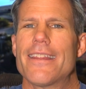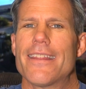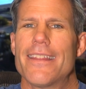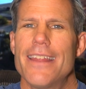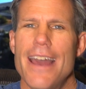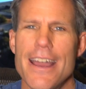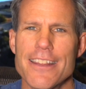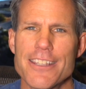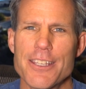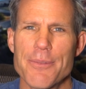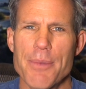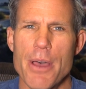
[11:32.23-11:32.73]

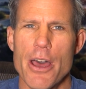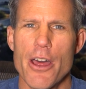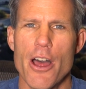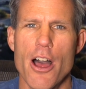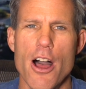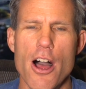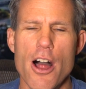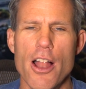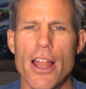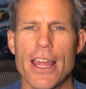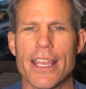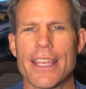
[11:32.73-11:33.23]
That's about
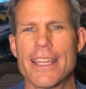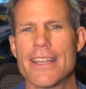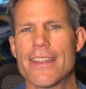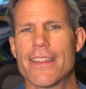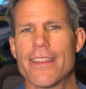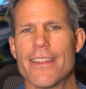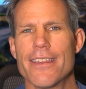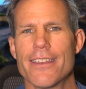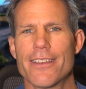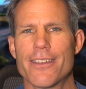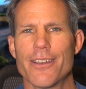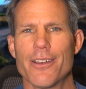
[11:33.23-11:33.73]
all I can
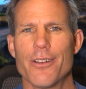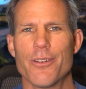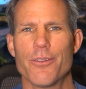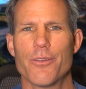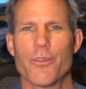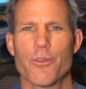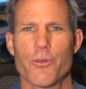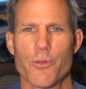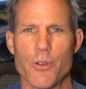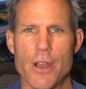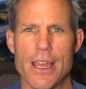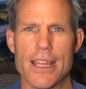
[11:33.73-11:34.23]
think
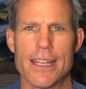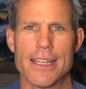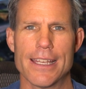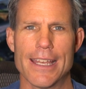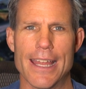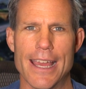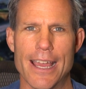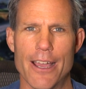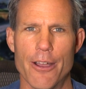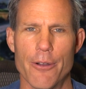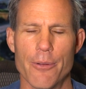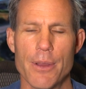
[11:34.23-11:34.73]
of right
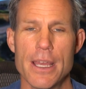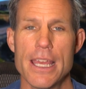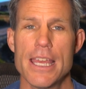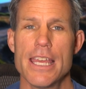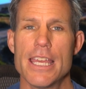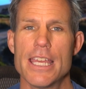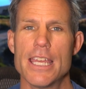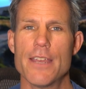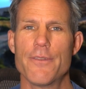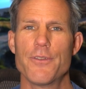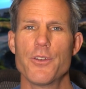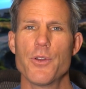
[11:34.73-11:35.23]
now.
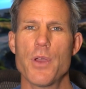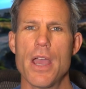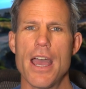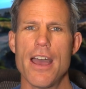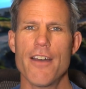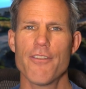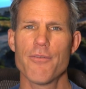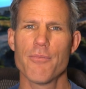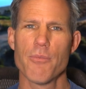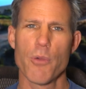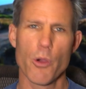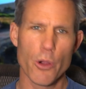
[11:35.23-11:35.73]
If you
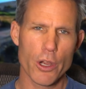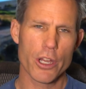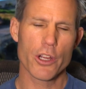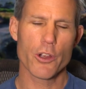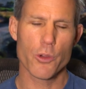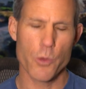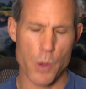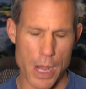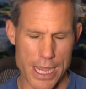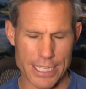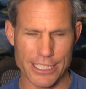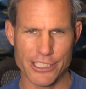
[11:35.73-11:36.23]
have more
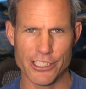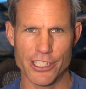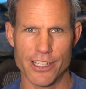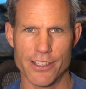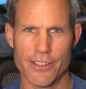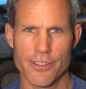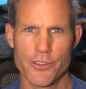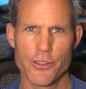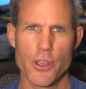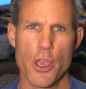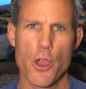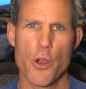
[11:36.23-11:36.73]

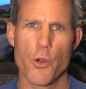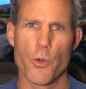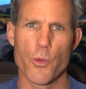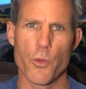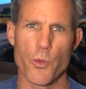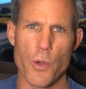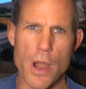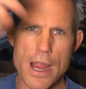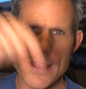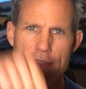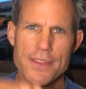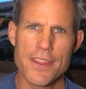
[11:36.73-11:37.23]
questions,
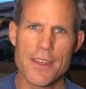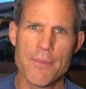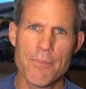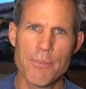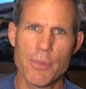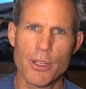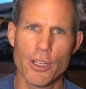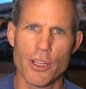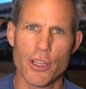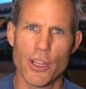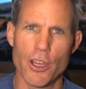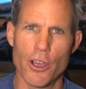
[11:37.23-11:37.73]
write them
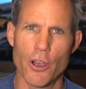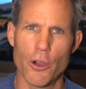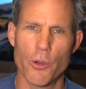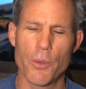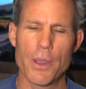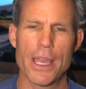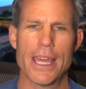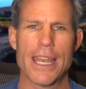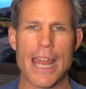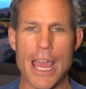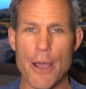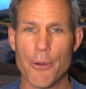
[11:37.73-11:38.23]

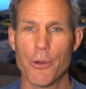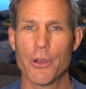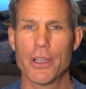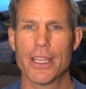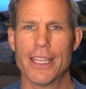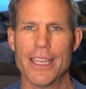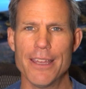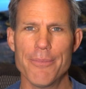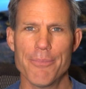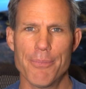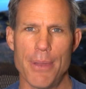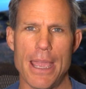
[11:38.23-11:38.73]
below and I will
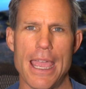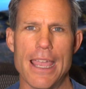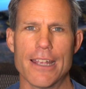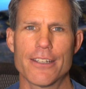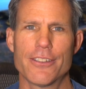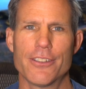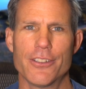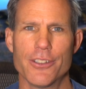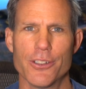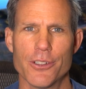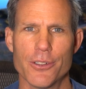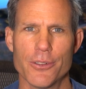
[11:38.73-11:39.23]
get
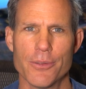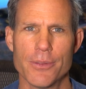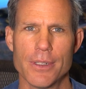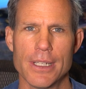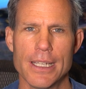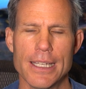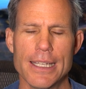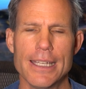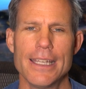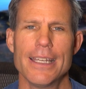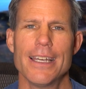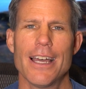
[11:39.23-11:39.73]
back to you.
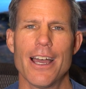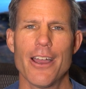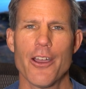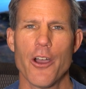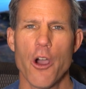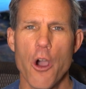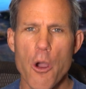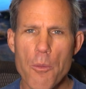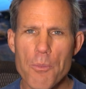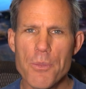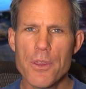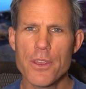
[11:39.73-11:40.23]
I
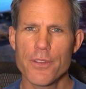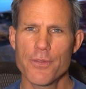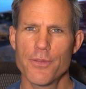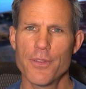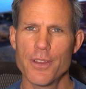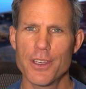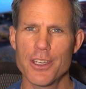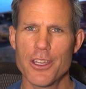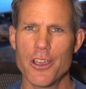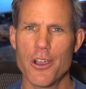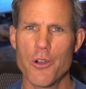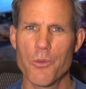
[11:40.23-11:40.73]
hope this
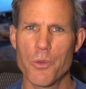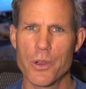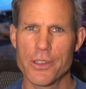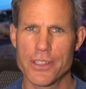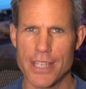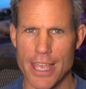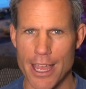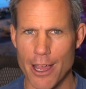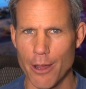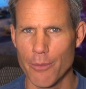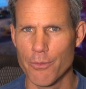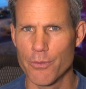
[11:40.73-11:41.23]
video
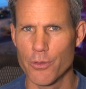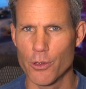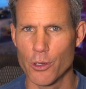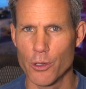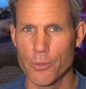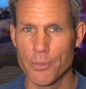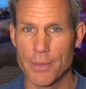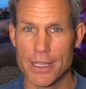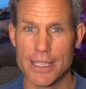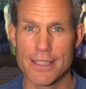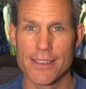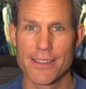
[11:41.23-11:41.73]
was
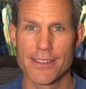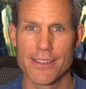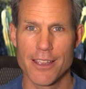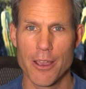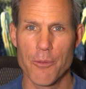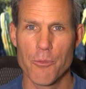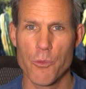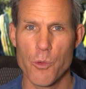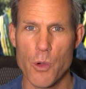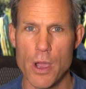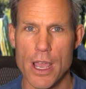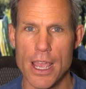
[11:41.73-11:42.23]
helpful in
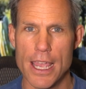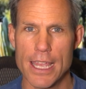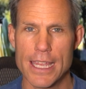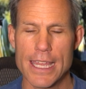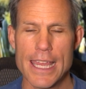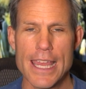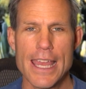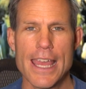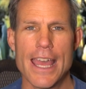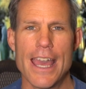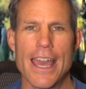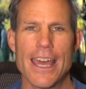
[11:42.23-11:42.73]
some
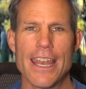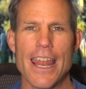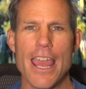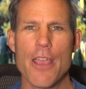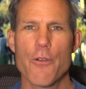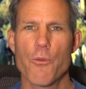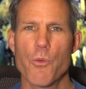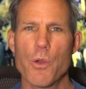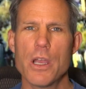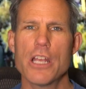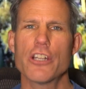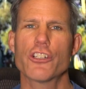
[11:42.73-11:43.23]
way, and I
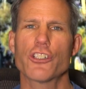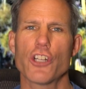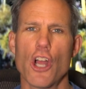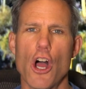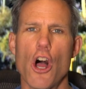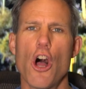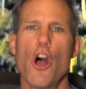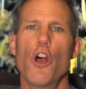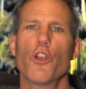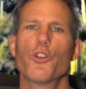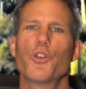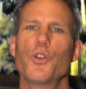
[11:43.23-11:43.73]
wish
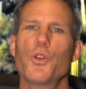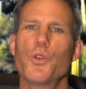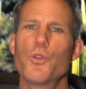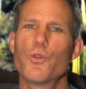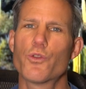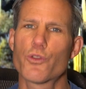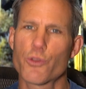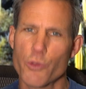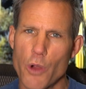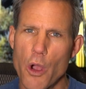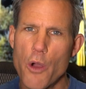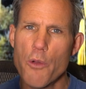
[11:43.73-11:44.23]
all you
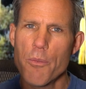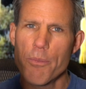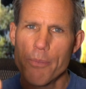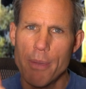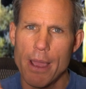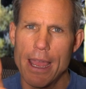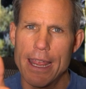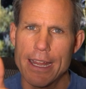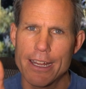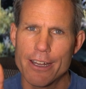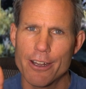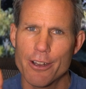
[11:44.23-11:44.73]
drone
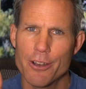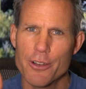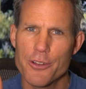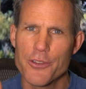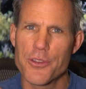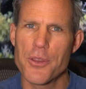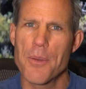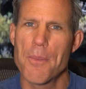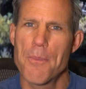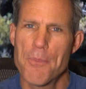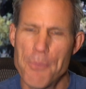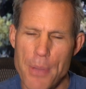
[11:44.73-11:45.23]

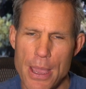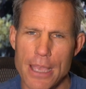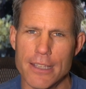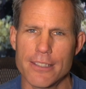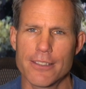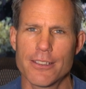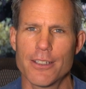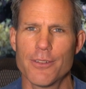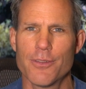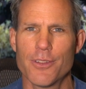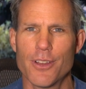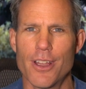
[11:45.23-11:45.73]
bikers the
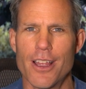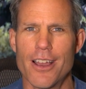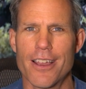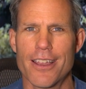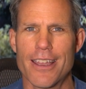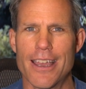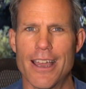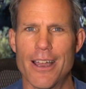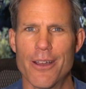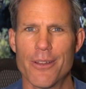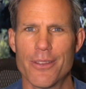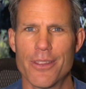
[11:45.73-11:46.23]
best of
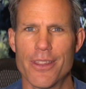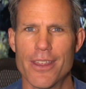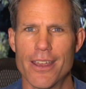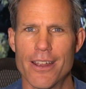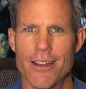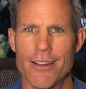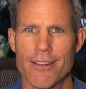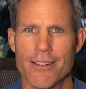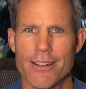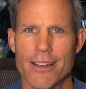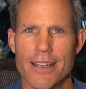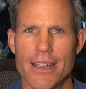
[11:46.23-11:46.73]
luck out
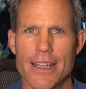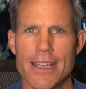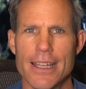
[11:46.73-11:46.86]
there.